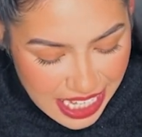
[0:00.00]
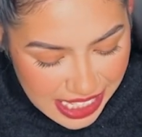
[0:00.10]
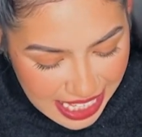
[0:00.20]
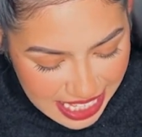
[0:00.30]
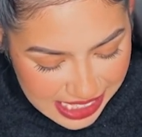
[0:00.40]

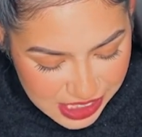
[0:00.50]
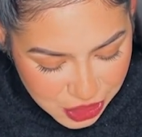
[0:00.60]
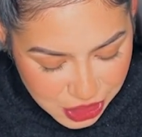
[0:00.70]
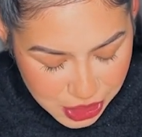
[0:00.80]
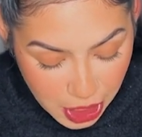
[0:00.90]
Okay,
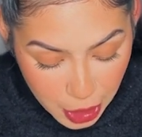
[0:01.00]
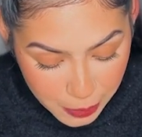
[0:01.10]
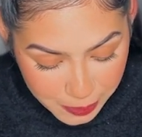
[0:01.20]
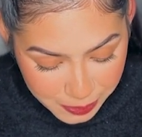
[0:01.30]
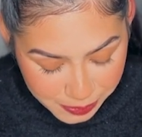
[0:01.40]
so
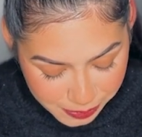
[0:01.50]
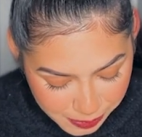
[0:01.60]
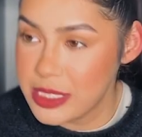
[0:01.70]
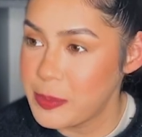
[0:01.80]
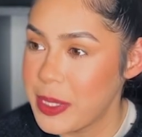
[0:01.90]

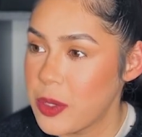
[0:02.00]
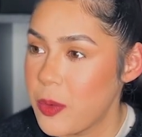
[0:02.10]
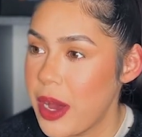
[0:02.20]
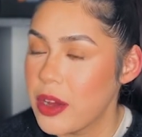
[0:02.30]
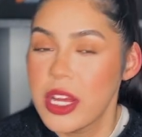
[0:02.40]
it's been a
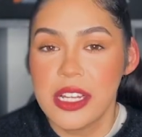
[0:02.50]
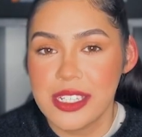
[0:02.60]
while.